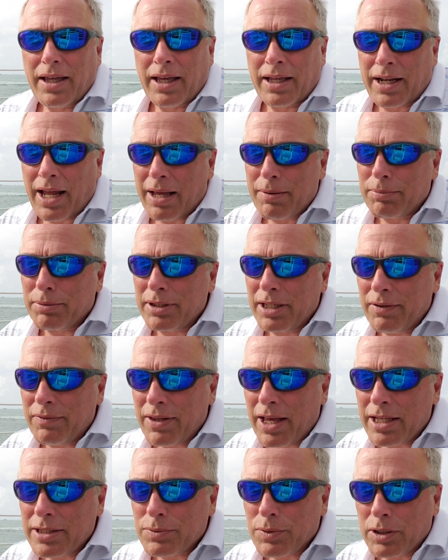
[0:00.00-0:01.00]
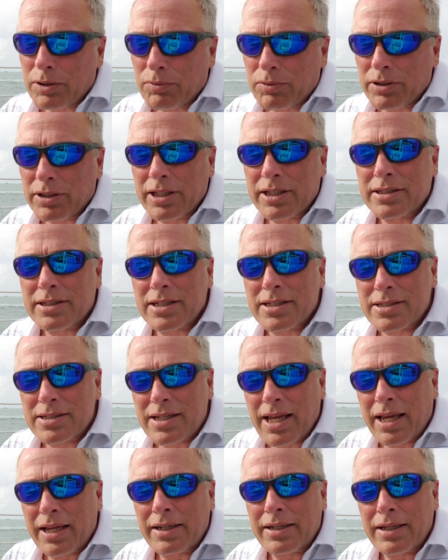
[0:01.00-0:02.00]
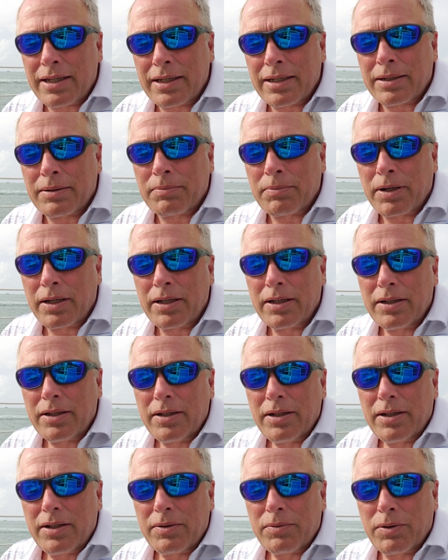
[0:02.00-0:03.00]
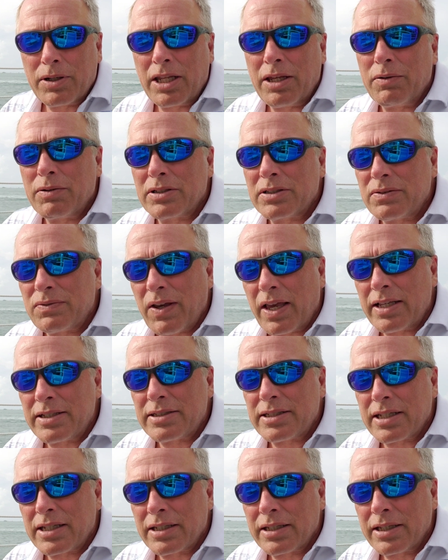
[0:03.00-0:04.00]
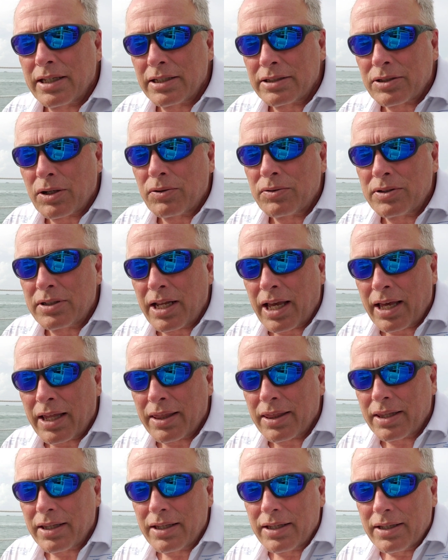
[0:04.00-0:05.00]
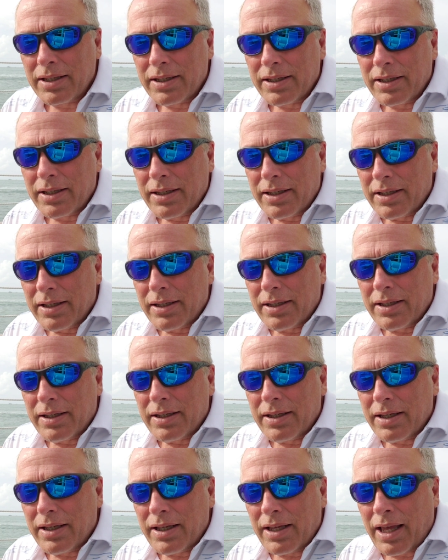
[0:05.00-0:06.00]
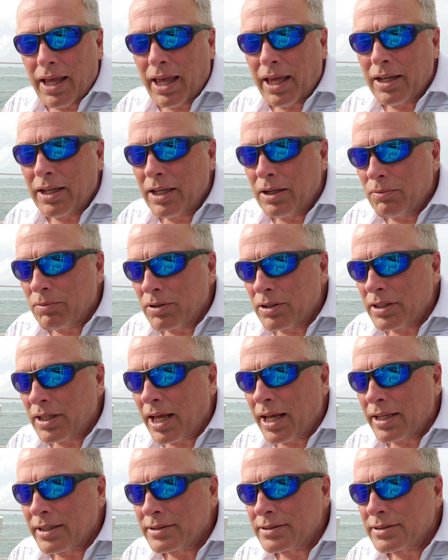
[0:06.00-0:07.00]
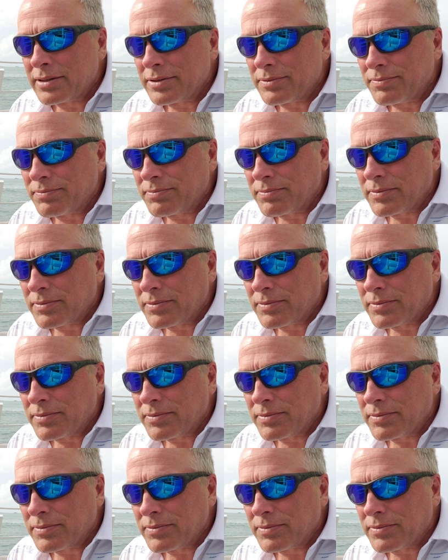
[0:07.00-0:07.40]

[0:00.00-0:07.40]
And I believe that's what really sustained him when he was facing his own death and he realized